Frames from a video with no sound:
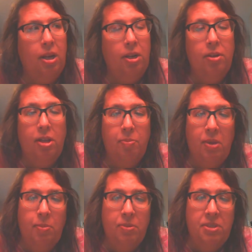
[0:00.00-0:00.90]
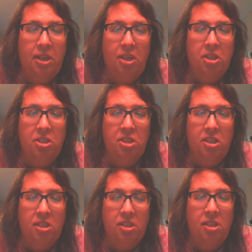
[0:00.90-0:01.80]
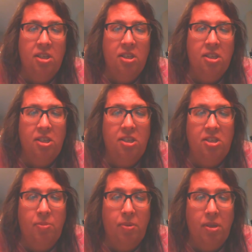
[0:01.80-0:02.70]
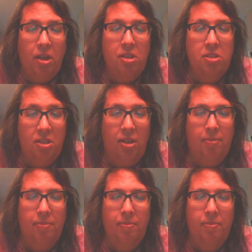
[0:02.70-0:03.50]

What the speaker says: I don't like people taking shit that doesn't belong to them.